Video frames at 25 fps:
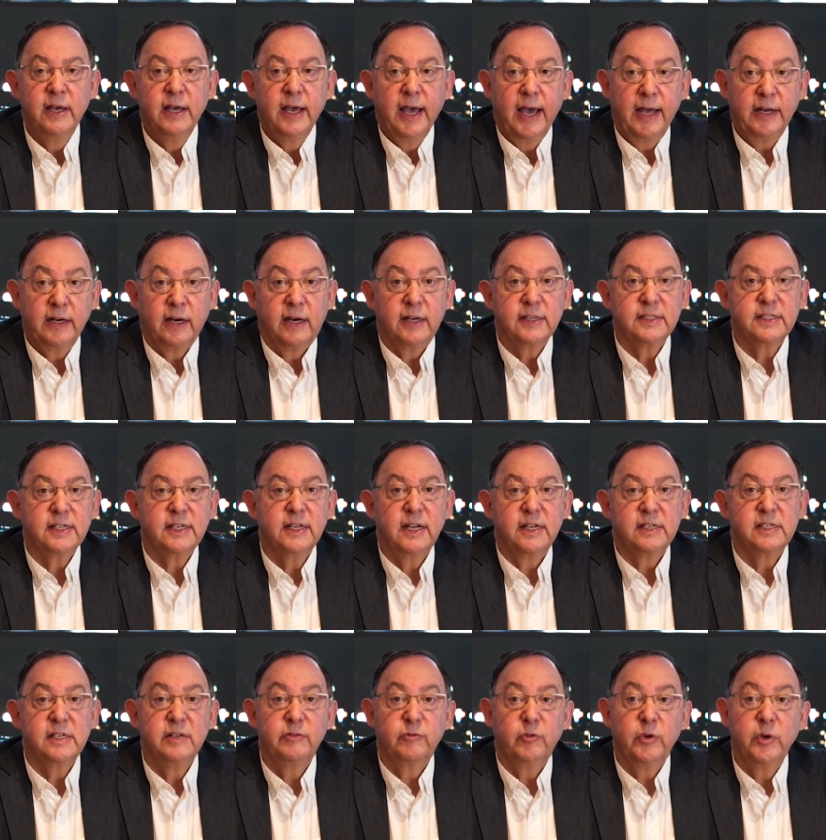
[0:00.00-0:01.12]
and asked
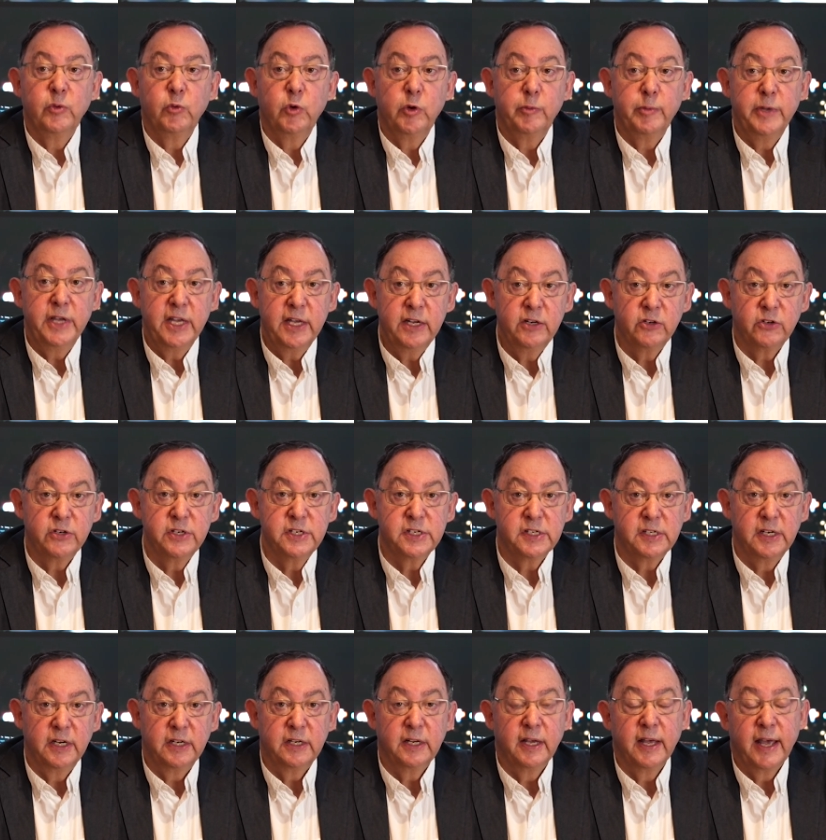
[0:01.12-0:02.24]
us if we would be
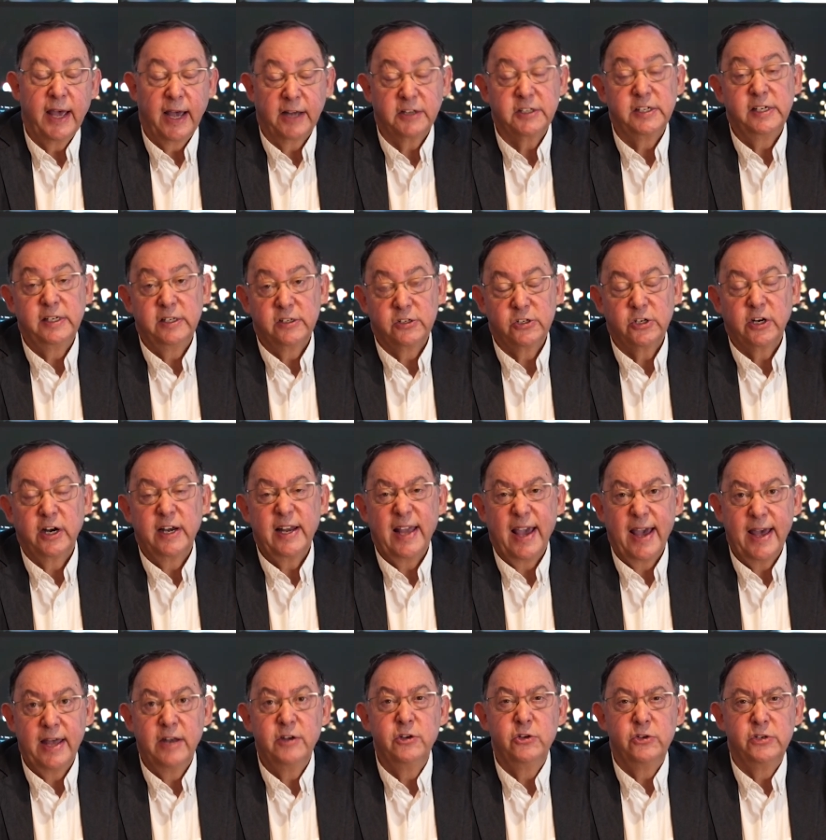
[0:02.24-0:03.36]
interested. Actually, Australia
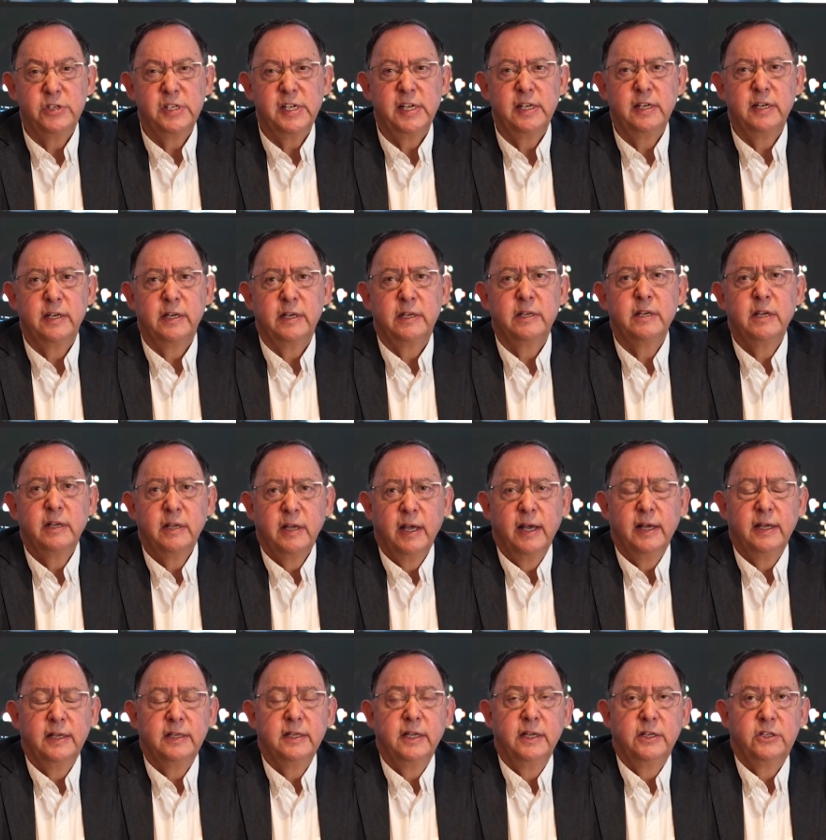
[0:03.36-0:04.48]
and New Zealand,
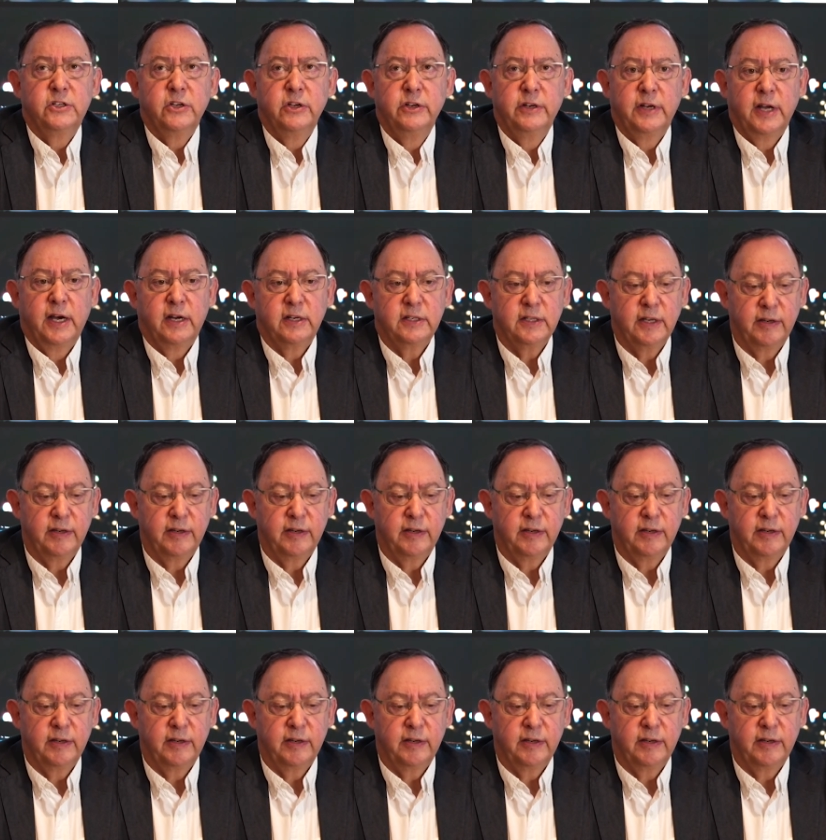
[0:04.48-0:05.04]
it turned out